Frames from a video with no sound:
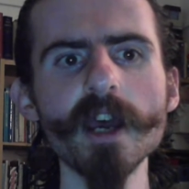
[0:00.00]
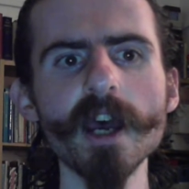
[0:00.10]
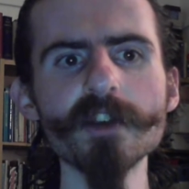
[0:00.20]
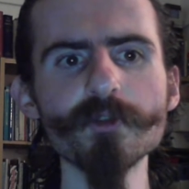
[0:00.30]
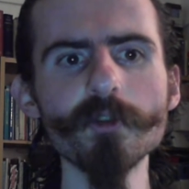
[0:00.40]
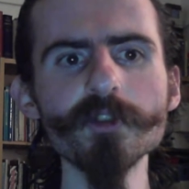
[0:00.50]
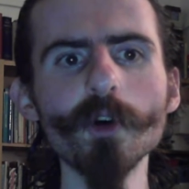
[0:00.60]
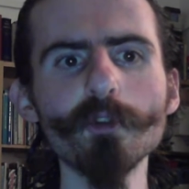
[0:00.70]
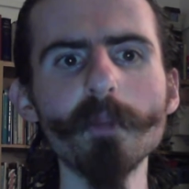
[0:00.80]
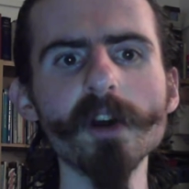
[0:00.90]
as a
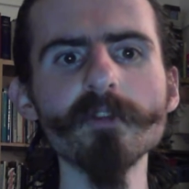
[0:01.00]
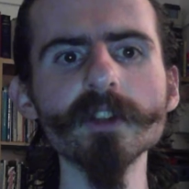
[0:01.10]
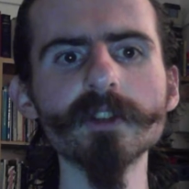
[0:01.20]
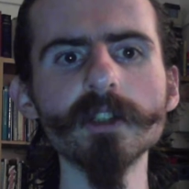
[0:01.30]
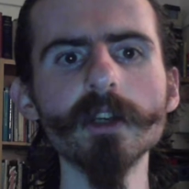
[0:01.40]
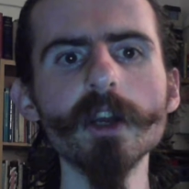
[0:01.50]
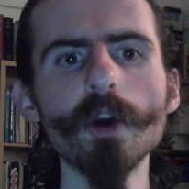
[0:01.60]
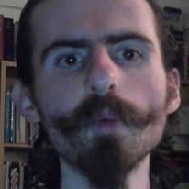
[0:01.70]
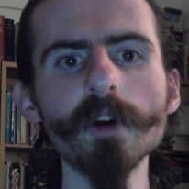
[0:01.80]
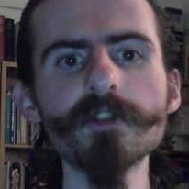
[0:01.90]
result of Parvati,
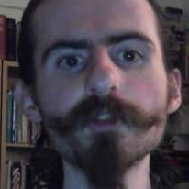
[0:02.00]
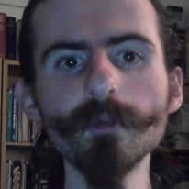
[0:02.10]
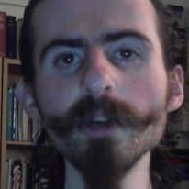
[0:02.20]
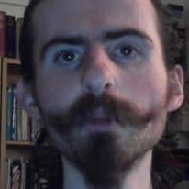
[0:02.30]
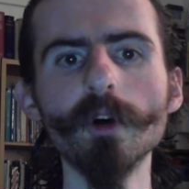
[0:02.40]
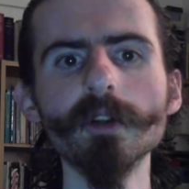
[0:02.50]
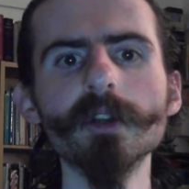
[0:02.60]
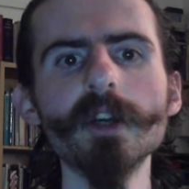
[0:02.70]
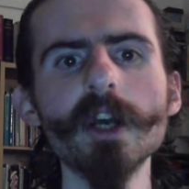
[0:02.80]
once reborn,